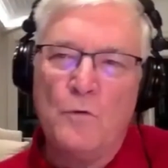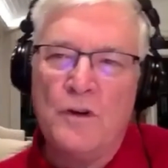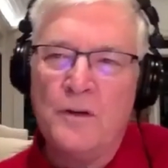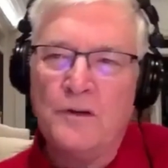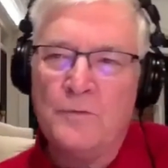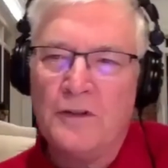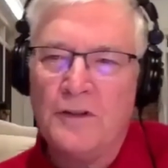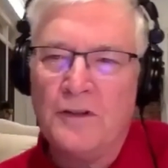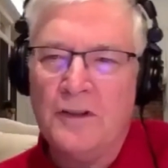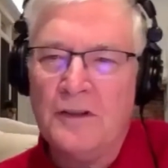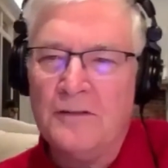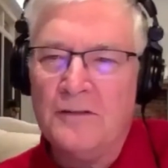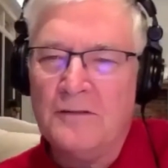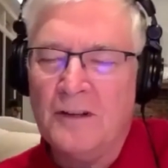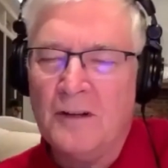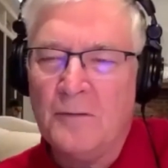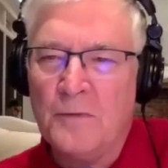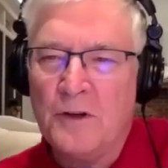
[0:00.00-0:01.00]
Williams
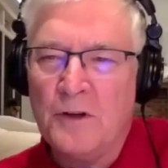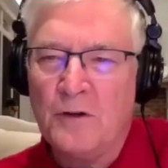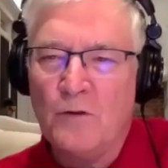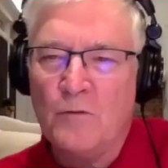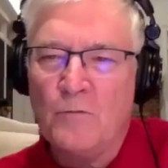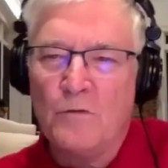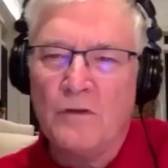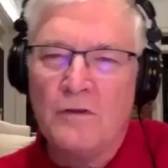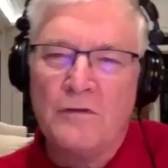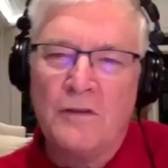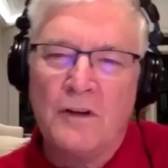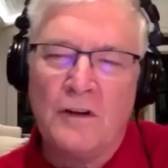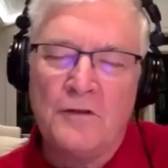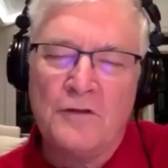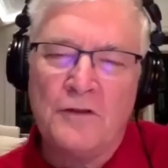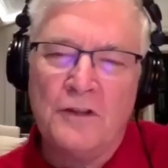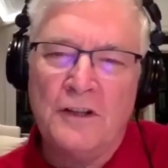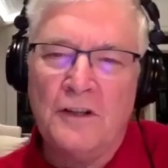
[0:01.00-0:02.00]
again. I'm here with
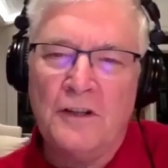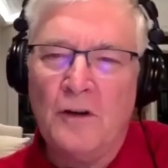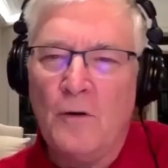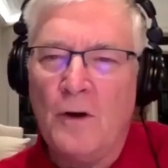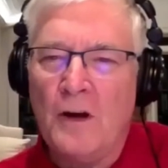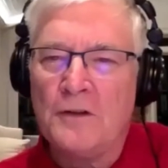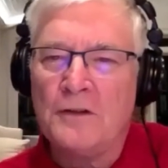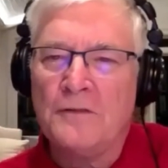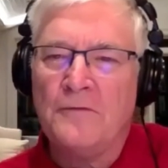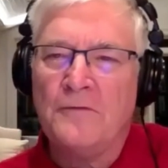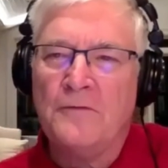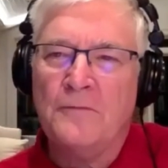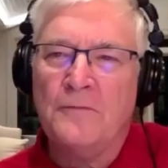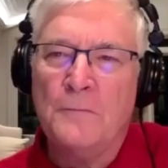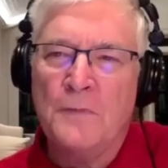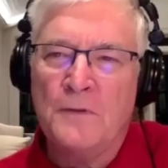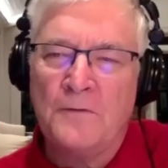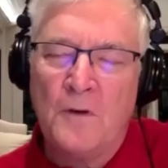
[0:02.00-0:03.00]
our CEO, Ash
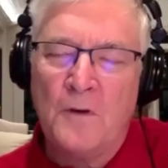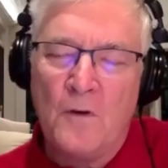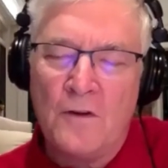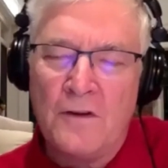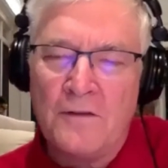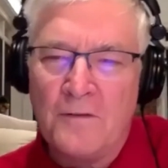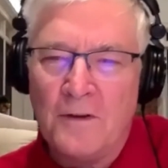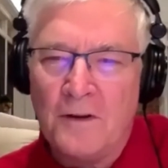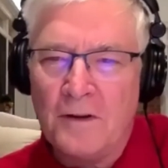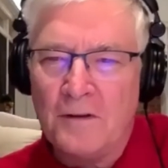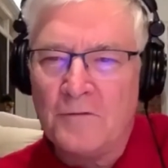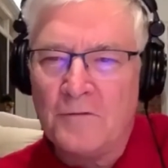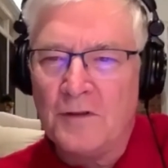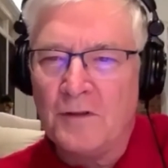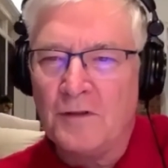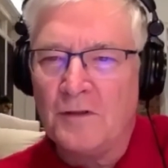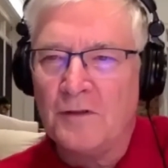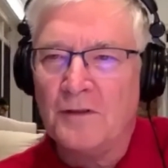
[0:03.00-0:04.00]
Mufareh of
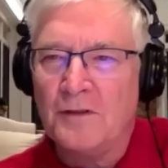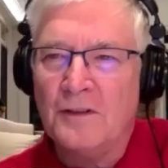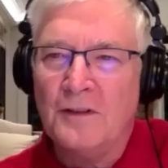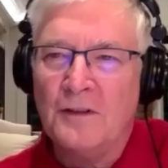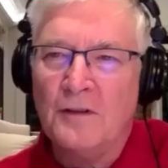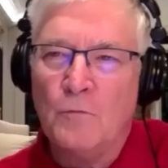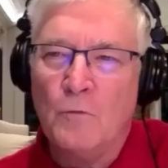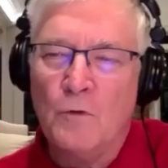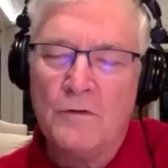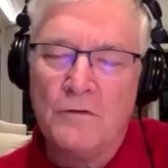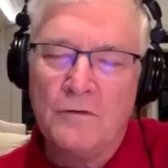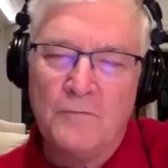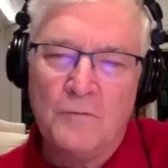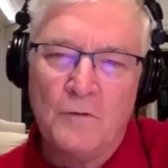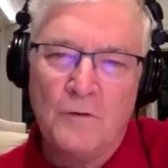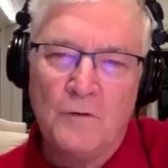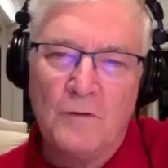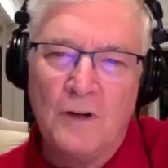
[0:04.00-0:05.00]
the
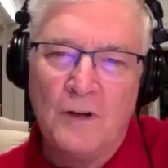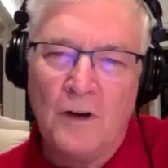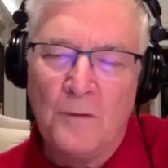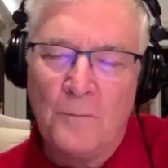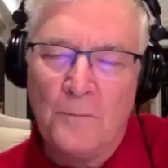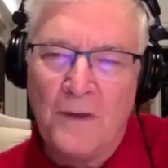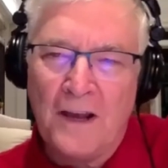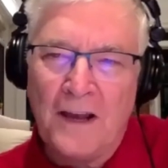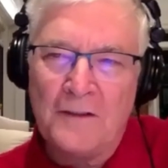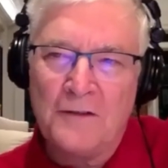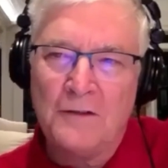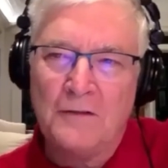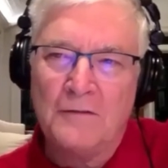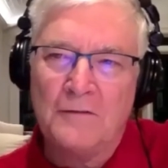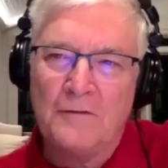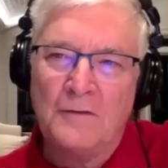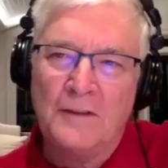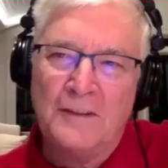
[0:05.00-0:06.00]
wonderful
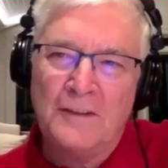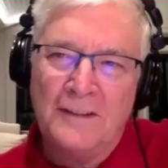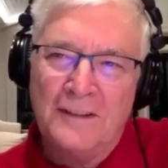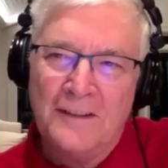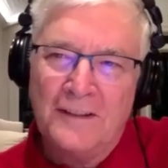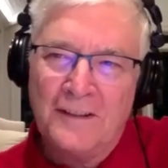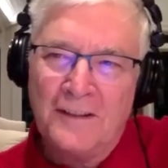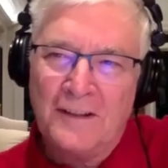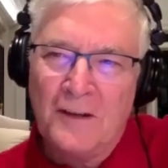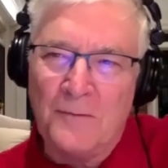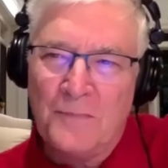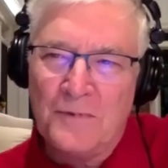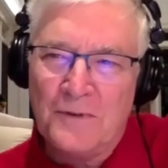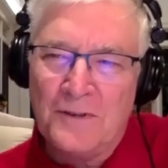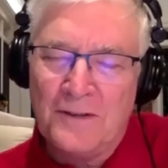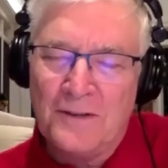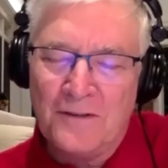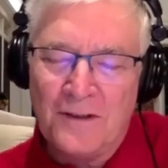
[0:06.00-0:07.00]
OnPassive
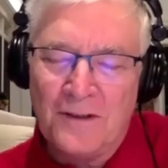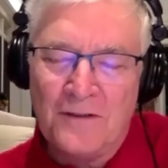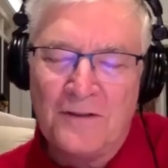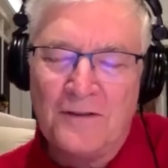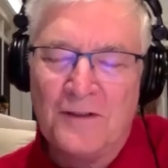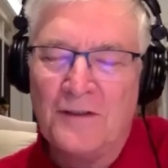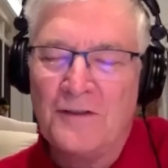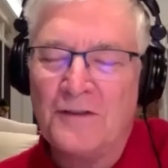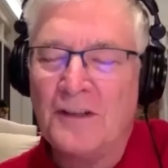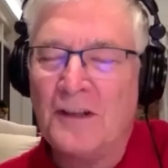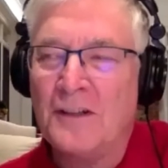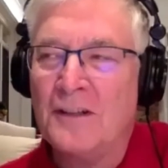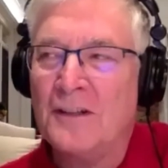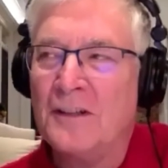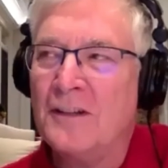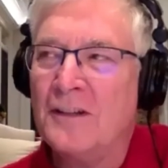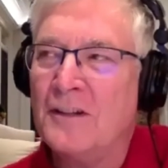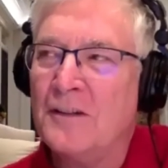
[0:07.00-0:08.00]
company. This is
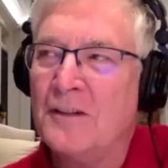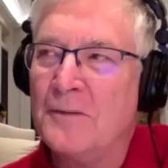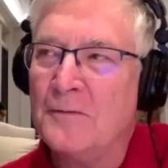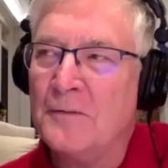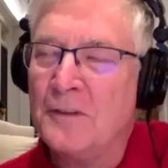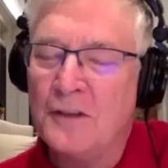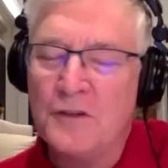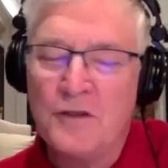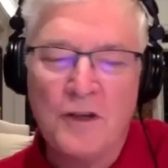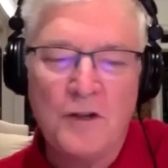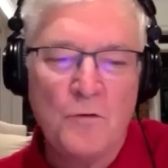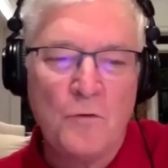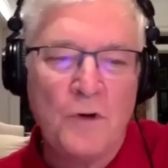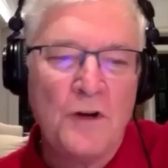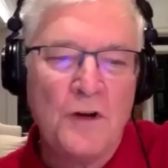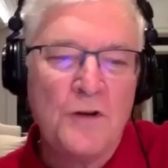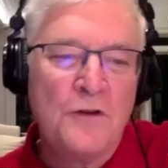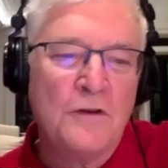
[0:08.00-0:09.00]
a
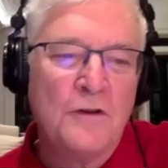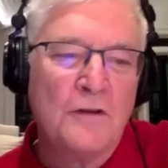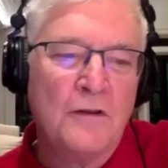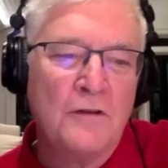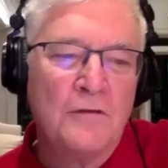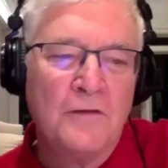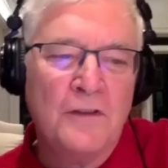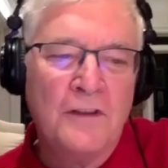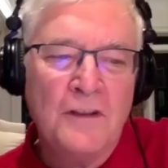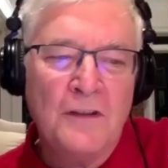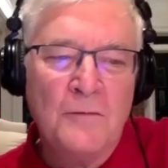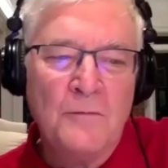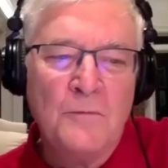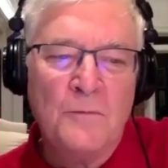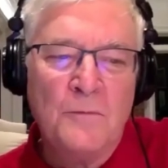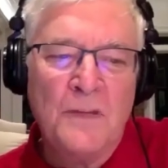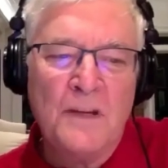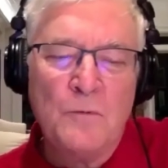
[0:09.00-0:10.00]
continuation of
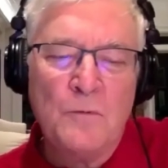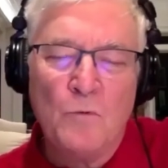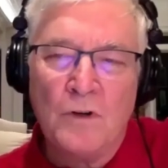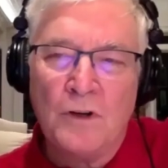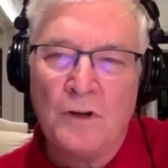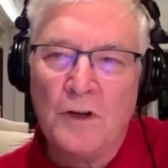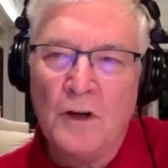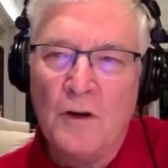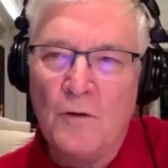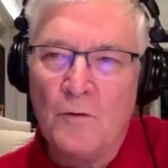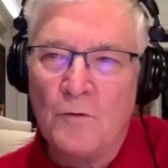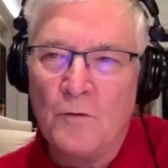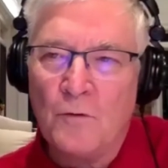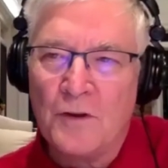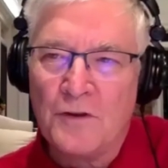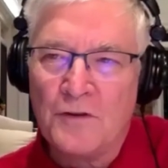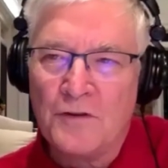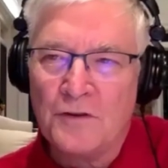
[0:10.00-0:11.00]
people want to know
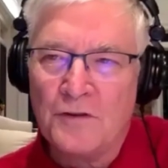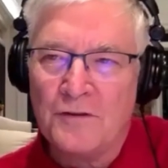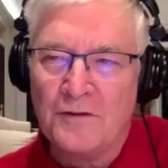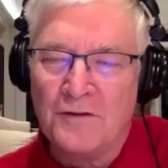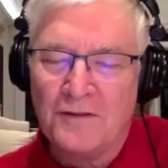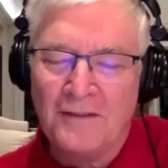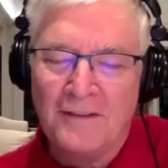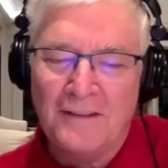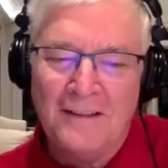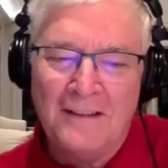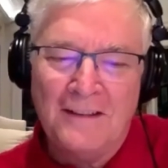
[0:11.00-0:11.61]
questions.